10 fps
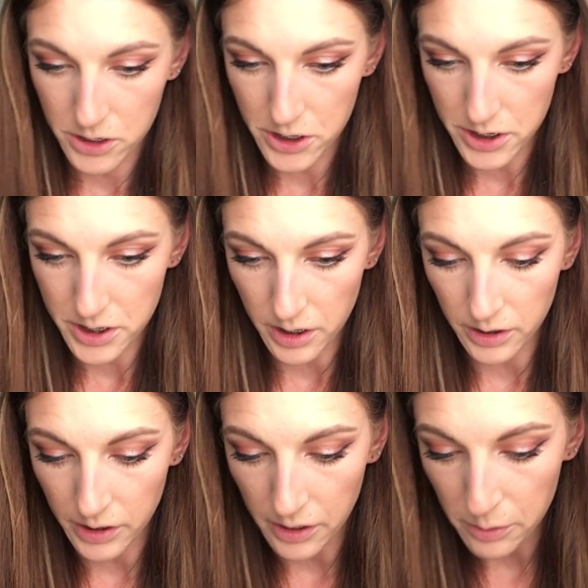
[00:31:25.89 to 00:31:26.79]
just a
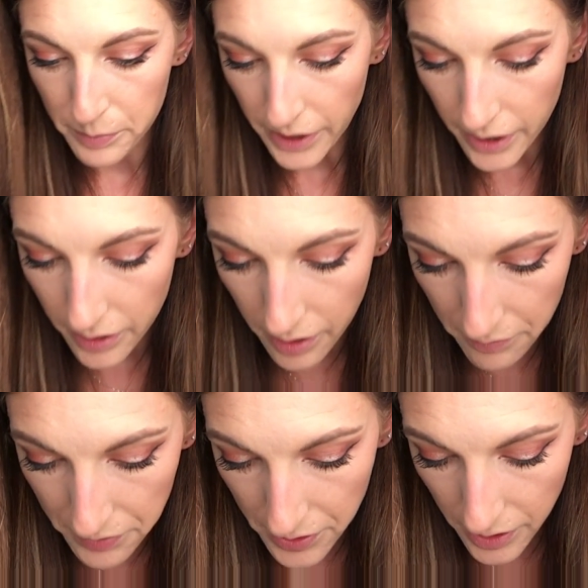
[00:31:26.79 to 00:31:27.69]
little bit
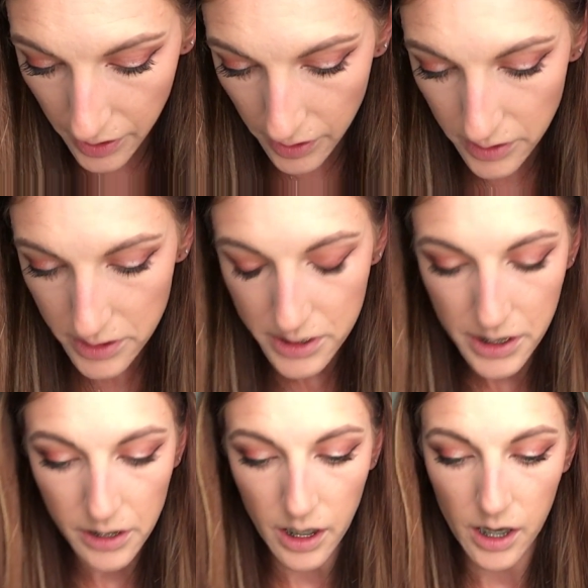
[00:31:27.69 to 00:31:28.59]
of the
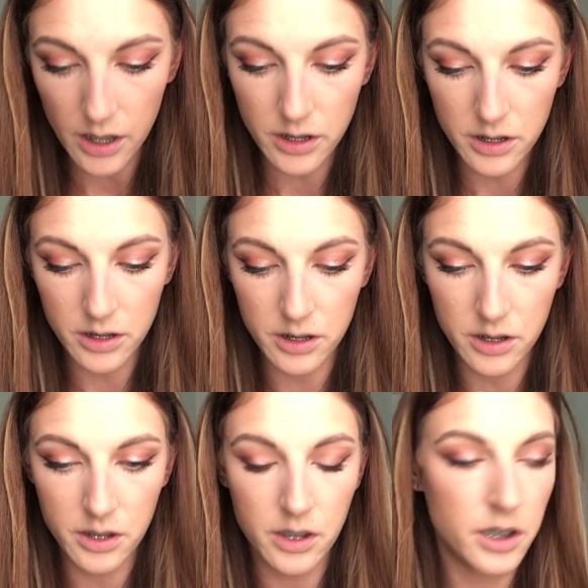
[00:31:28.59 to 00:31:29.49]
Stila
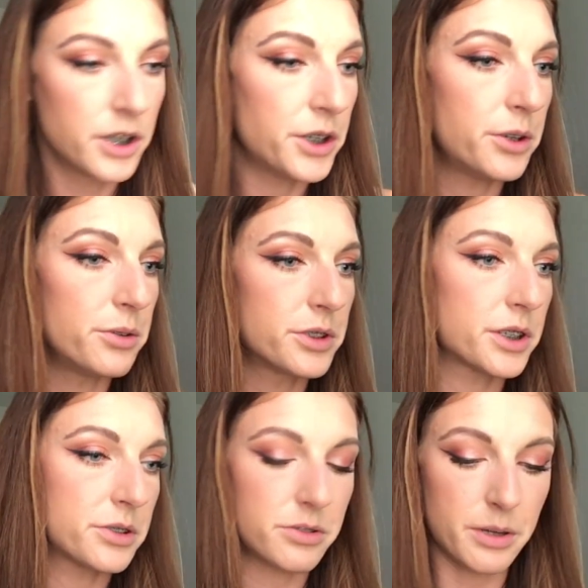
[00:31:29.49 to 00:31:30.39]
Huge
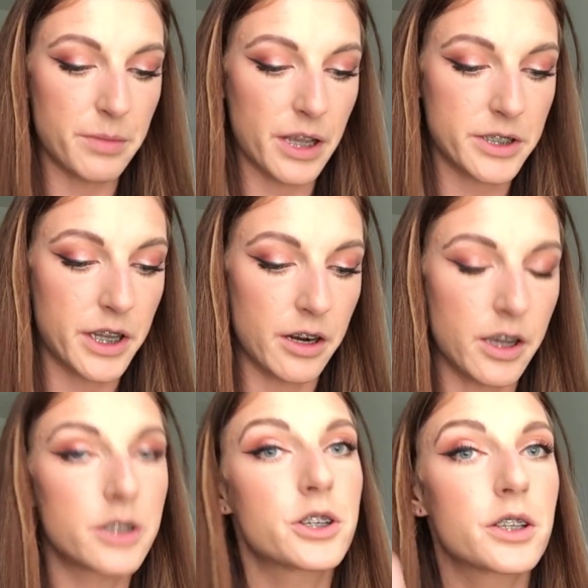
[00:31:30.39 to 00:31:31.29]
Extreme
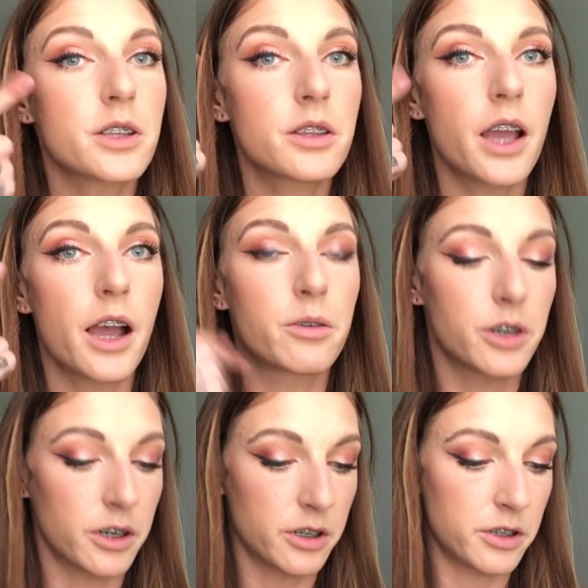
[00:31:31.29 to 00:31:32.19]
Mascara just on the
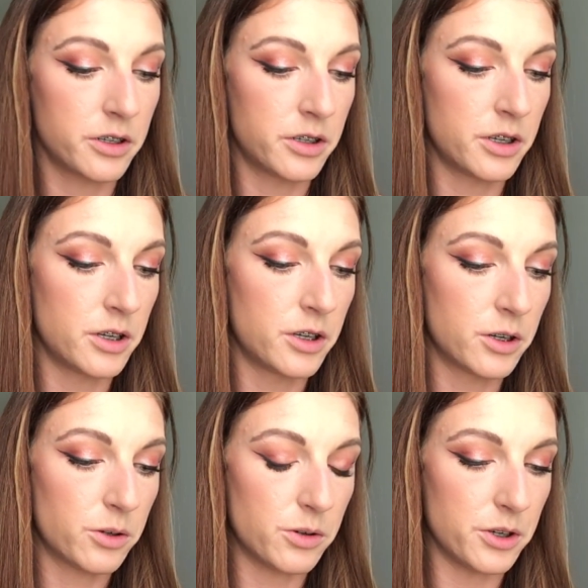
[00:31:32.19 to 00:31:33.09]
outer
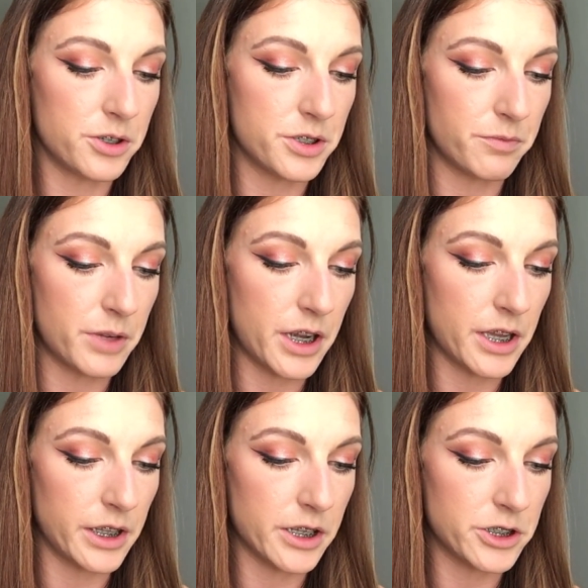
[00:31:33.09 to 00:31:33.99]
corners of my
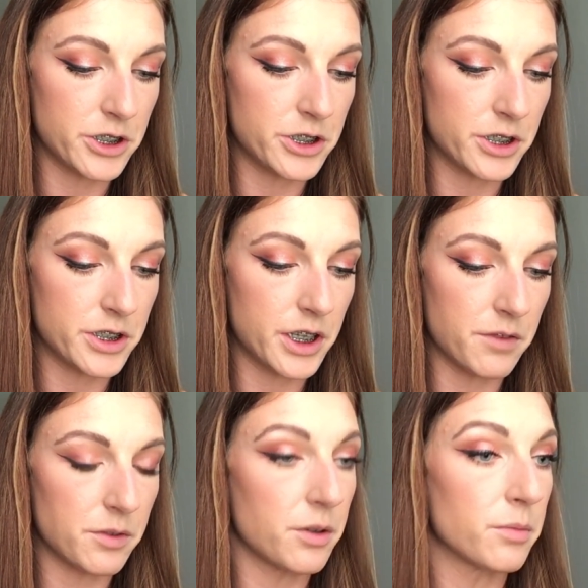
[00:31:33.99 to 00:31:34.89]
eyelashes, just to
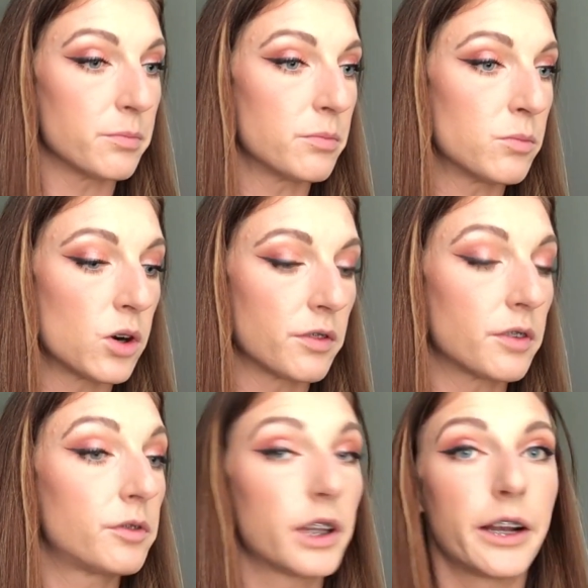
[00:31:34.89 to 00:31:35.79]
give them more of a
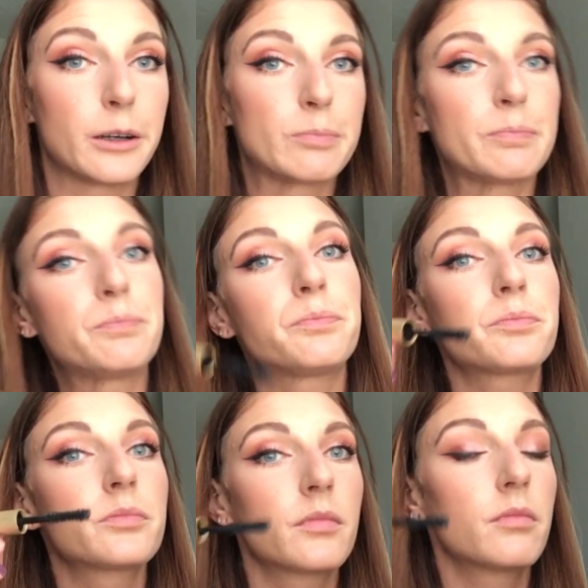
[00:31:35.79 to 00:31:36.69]
flare.
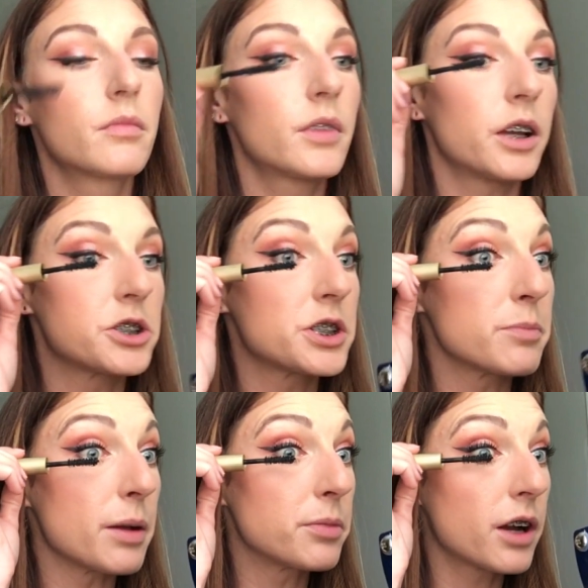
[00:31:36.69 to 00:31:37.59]
That's just
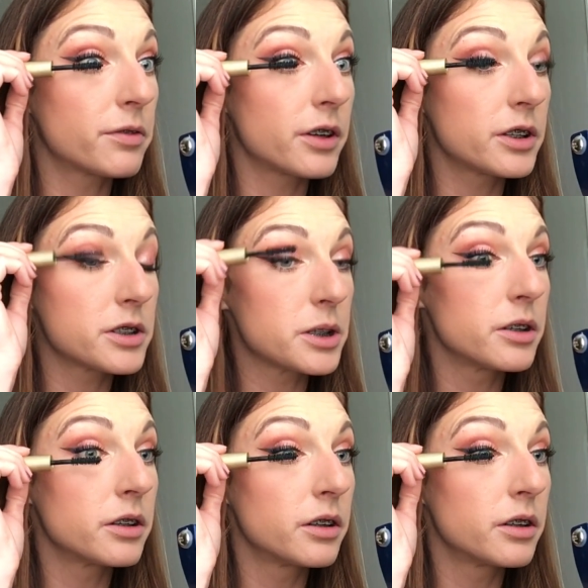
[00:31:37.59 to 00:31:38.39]
my preference.